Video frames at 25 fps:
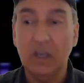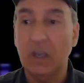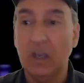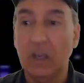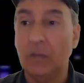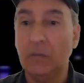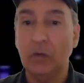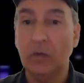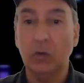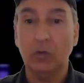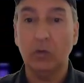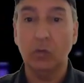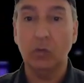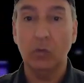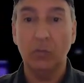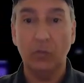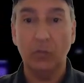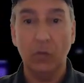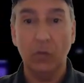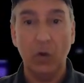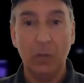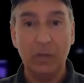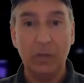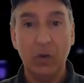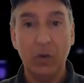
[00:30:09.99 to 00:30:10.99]
If you go too
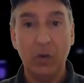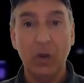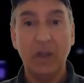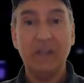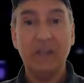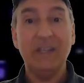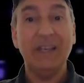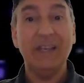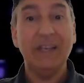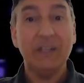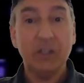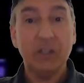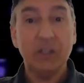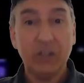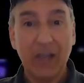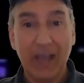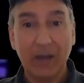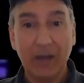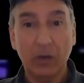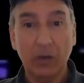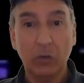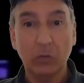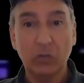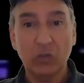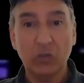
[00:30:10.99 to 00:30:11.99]
far behind, you get
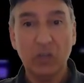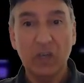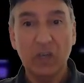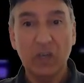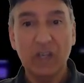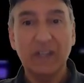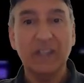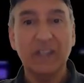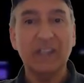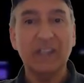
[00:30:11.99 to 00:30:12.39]
shadows. There's